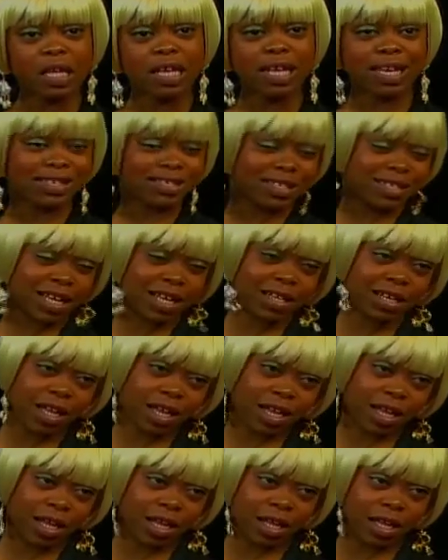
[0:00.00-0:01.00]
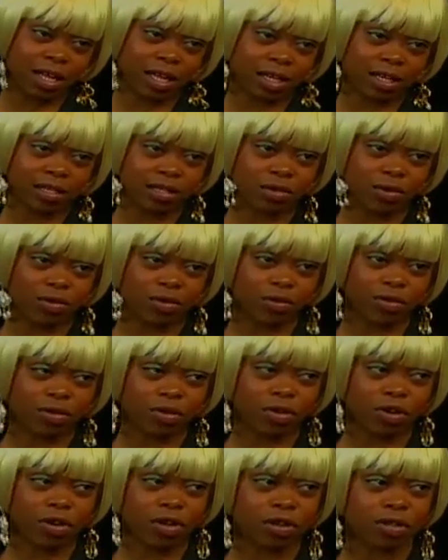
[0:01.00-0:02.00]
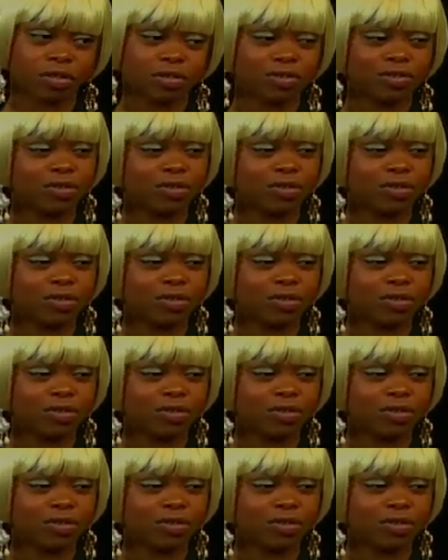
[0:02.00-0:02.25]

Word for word: extend a hand or